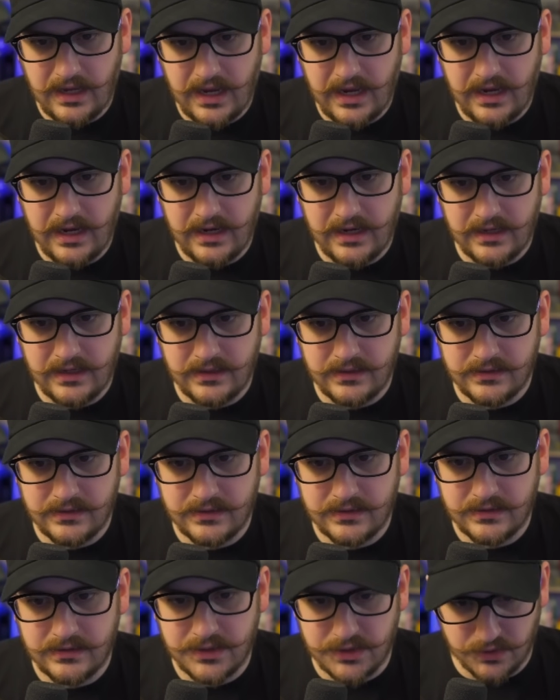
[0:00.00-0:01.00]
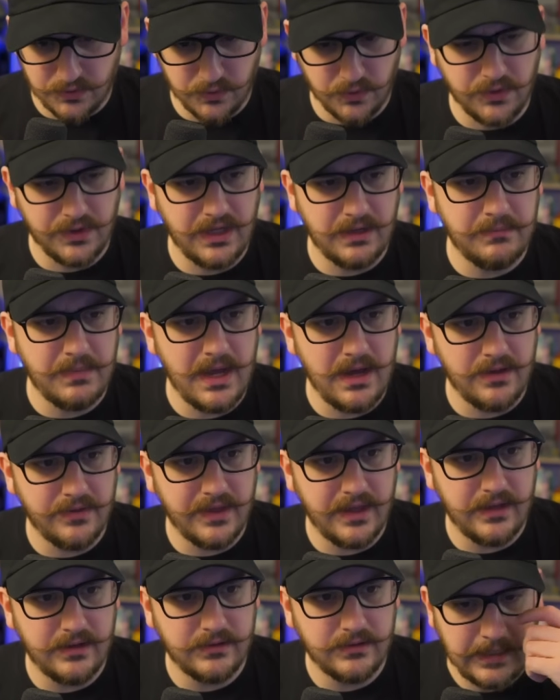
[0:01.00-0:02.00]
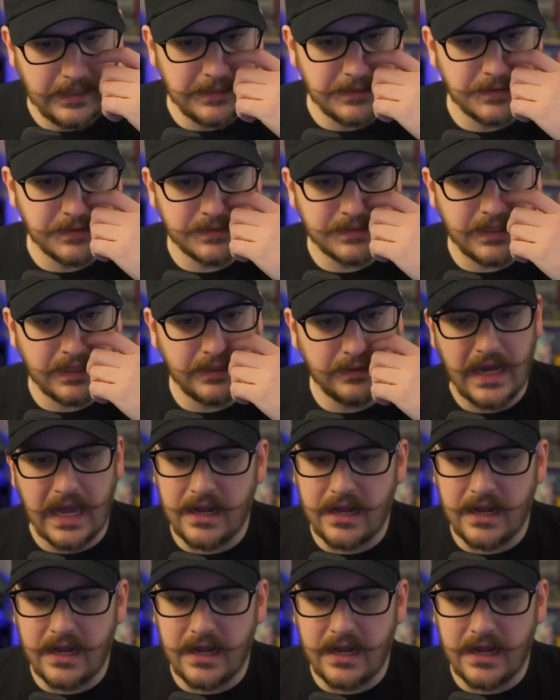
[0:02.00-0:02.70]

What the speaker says: and Cerulean Bell then. Interesting.